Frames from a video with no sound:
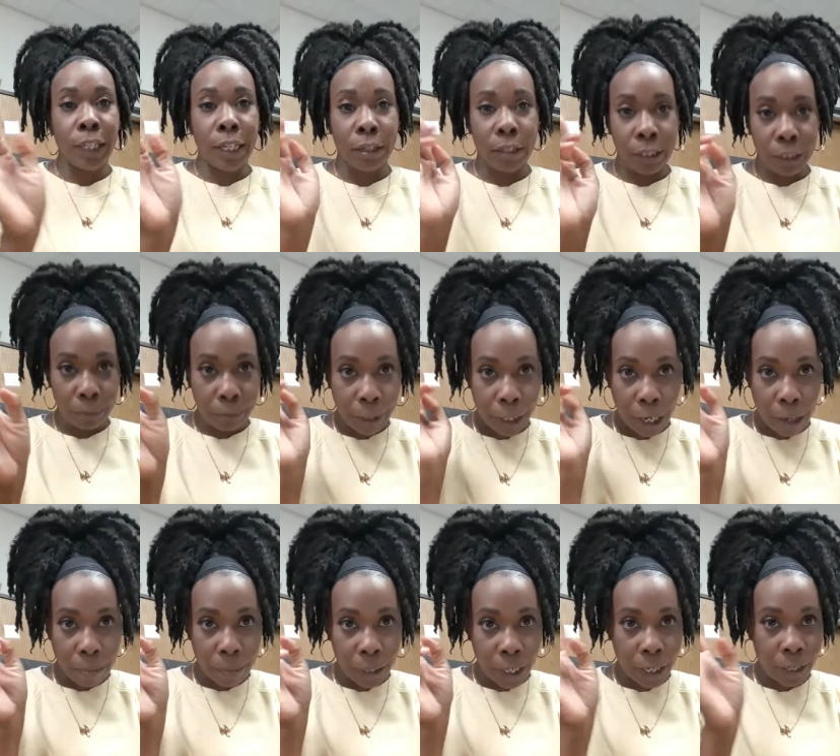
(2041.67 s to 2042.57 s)
I'll get to pick
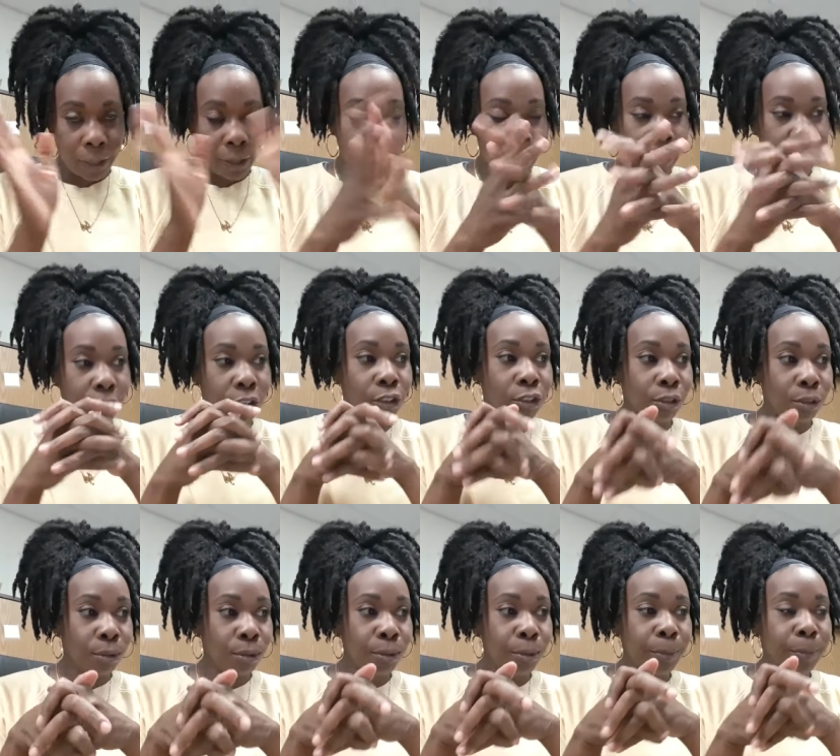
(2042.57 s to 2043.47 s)
up a lot of that
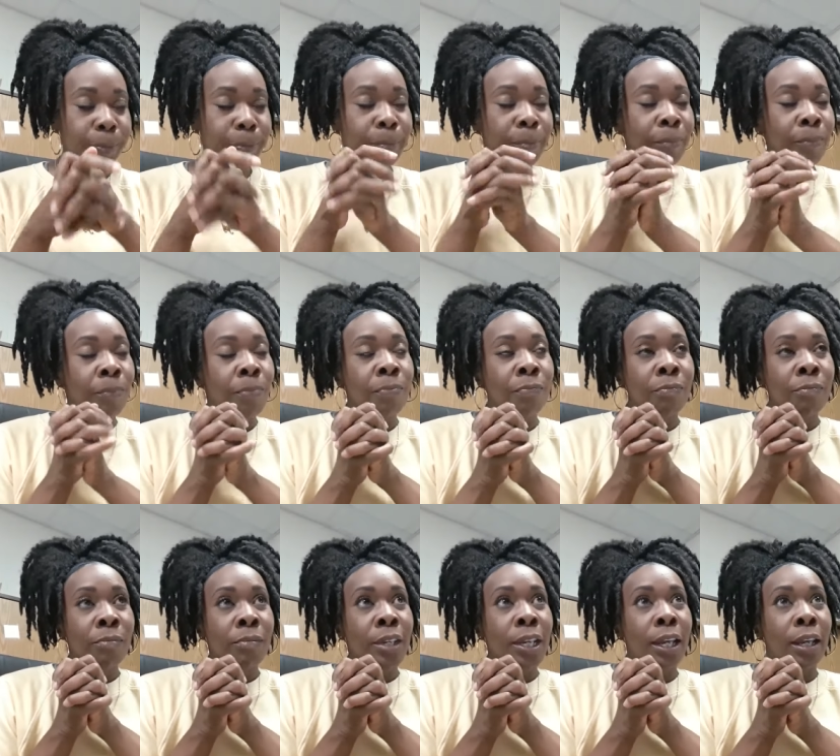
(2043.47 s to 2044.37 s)
too.
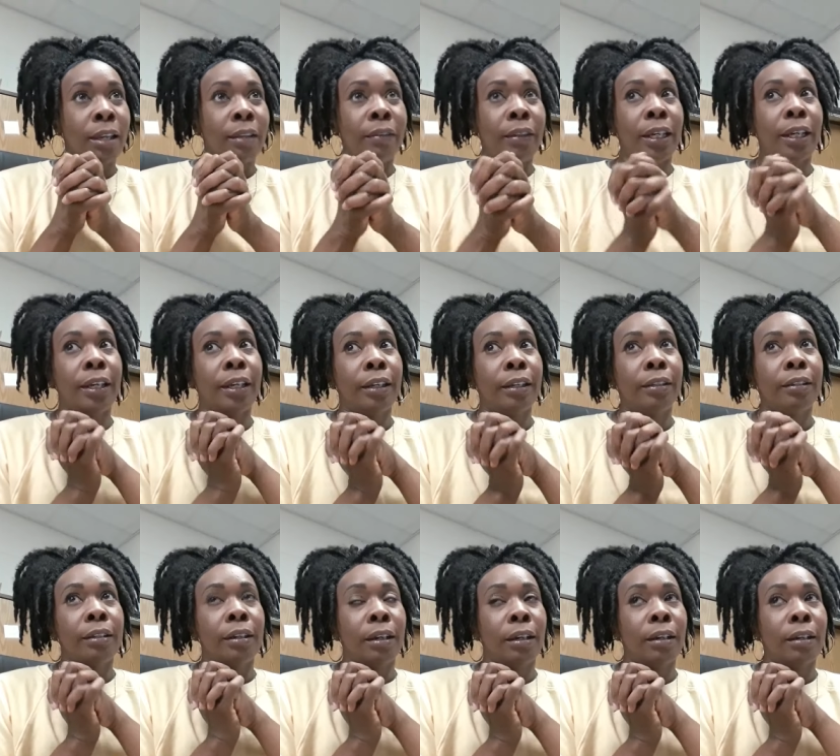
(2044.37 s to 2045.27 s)
And
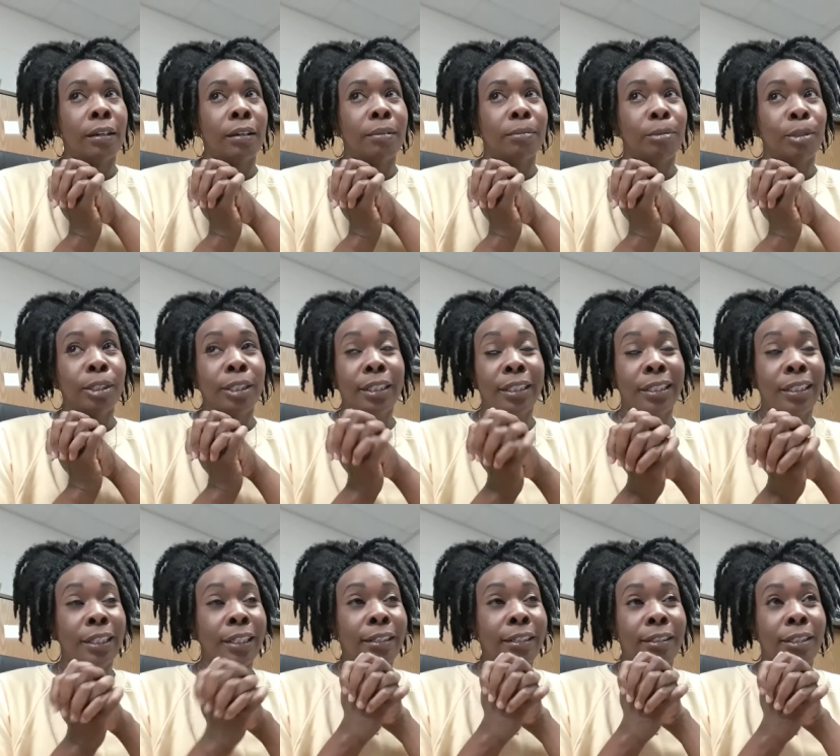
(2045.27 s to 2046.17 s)
then um, we'll
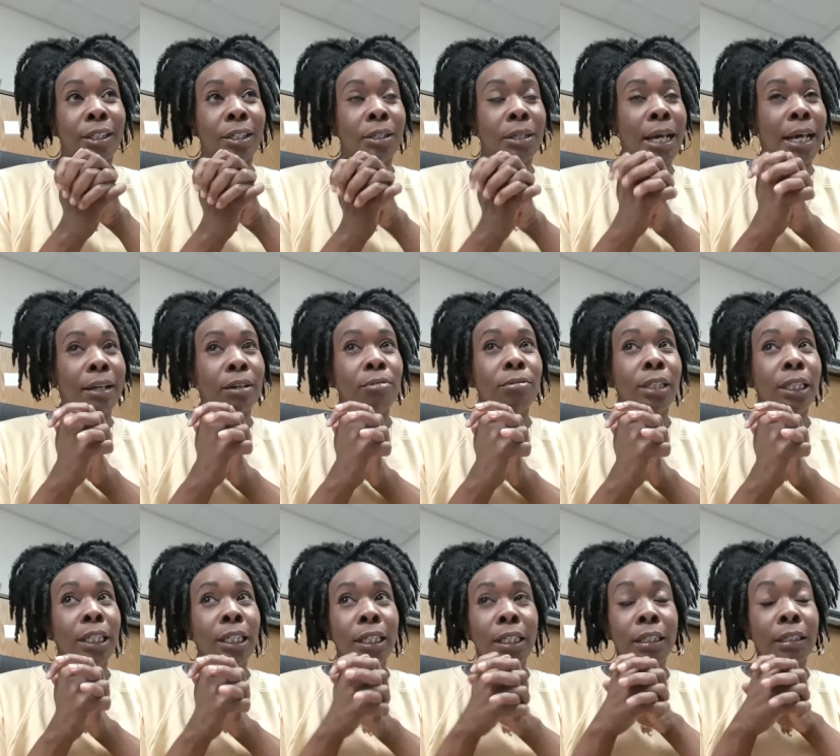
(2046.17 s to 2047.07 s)
see. So I don't
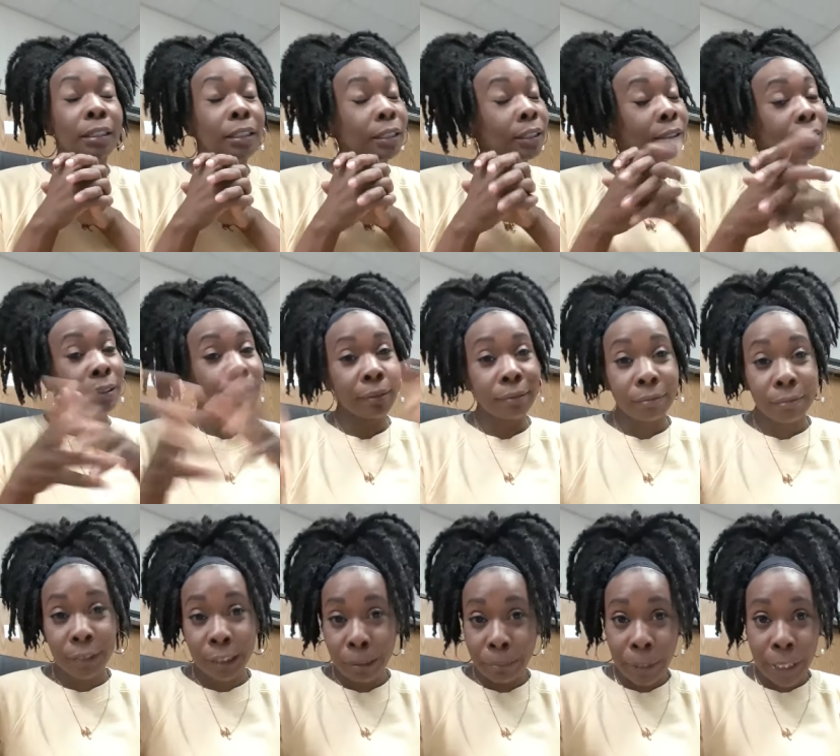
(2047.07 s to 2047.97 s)
think,
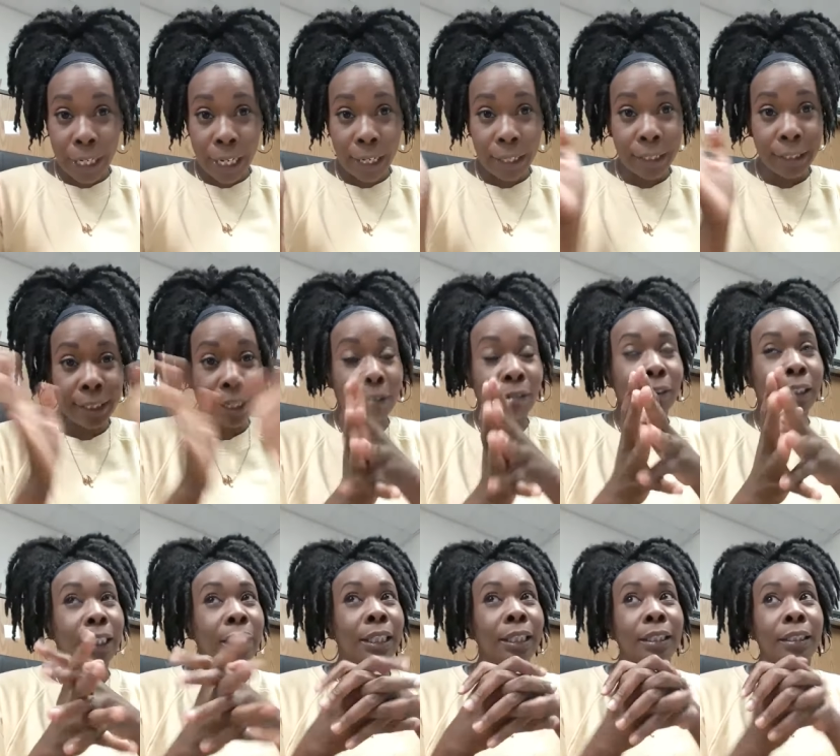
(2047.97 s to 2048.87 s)
to be honest, I don't
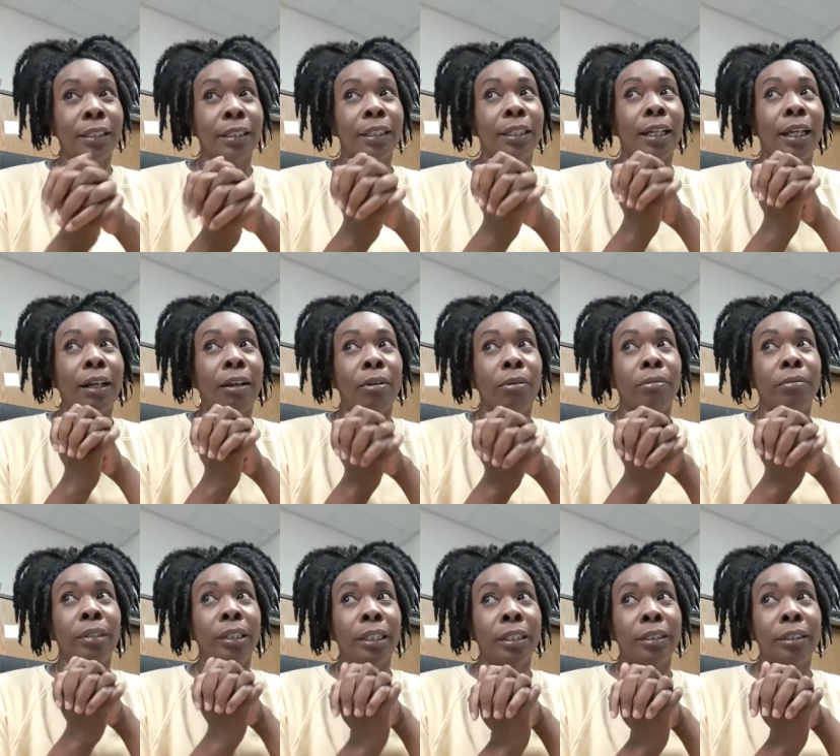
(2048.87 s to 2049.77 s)
think I'll
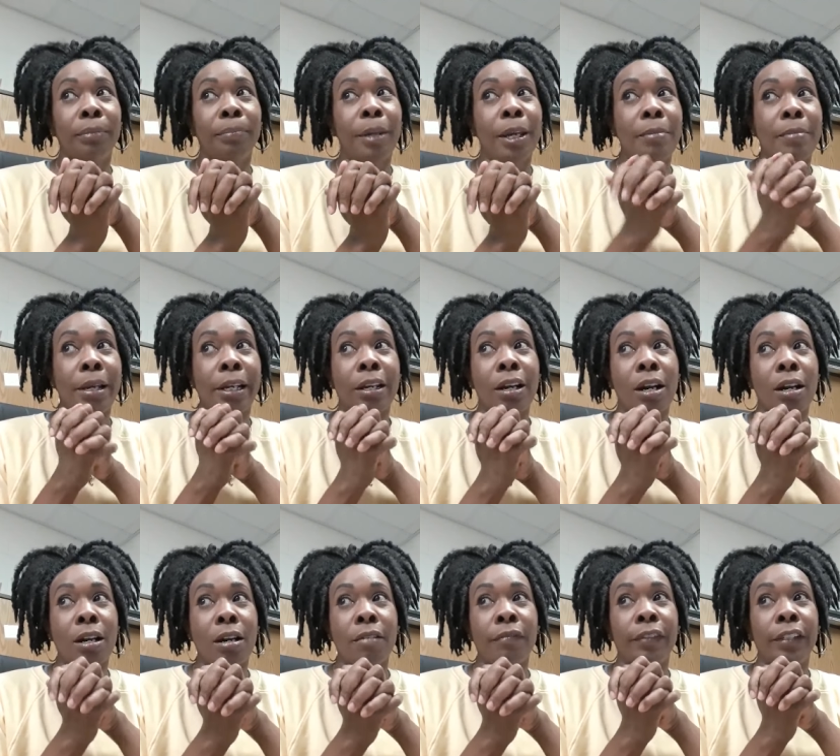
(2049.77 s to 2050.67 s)
get to pay my
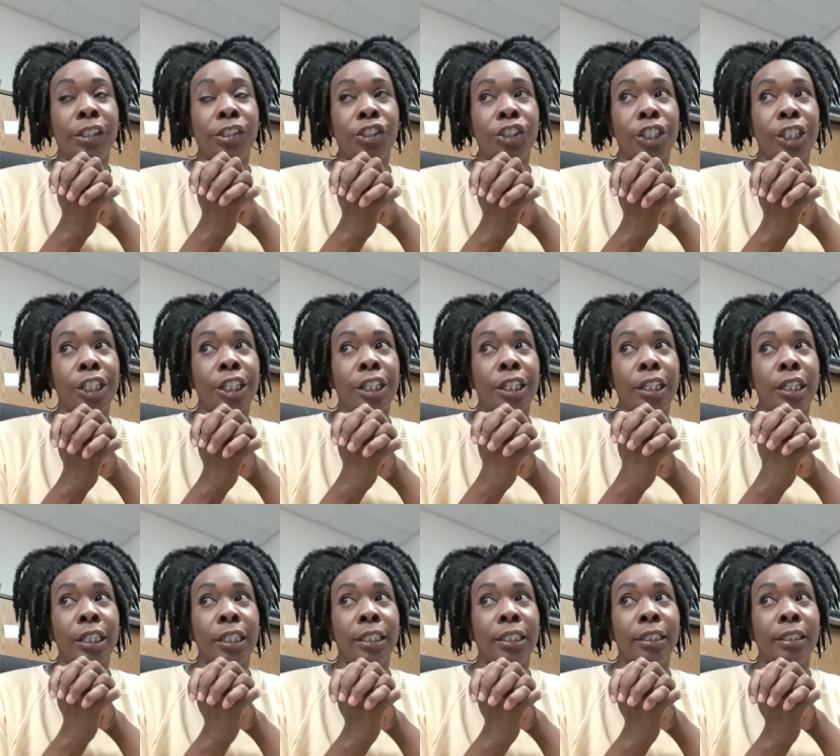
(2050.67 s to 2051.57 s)
car off this year.
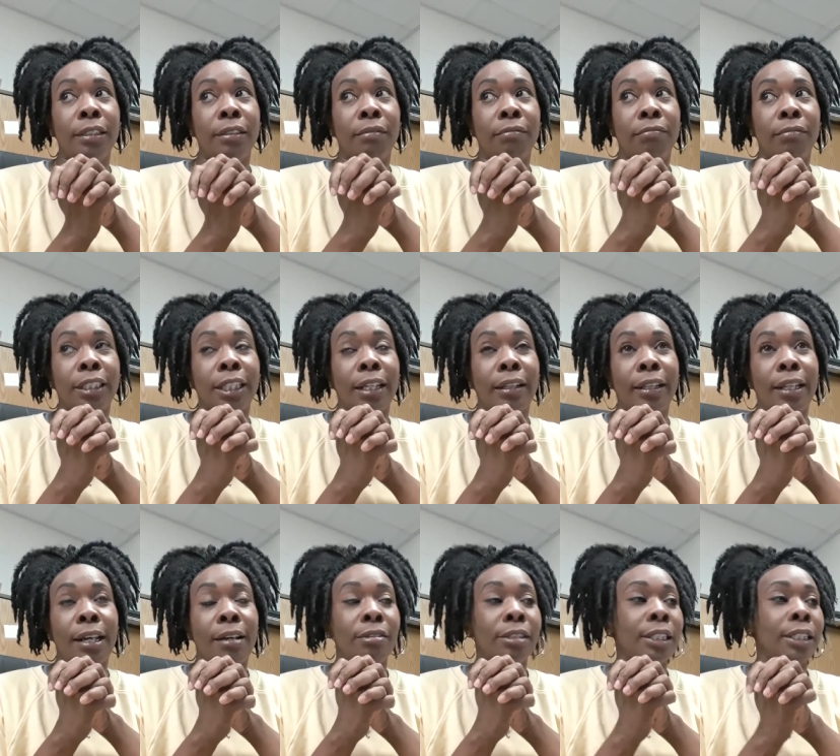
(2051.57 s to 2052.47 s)
It's
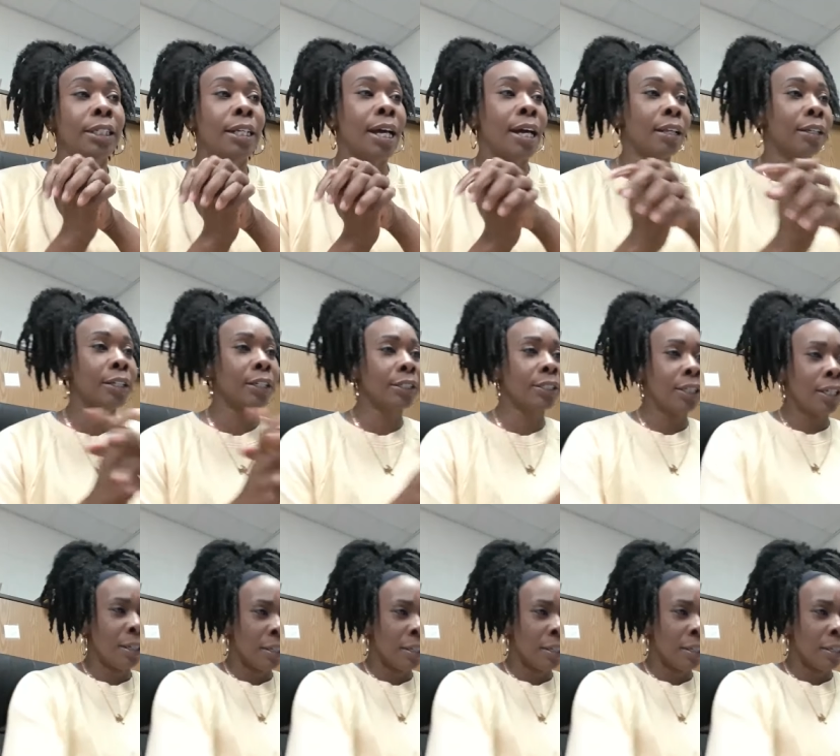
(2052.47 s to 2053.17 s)
$10,000.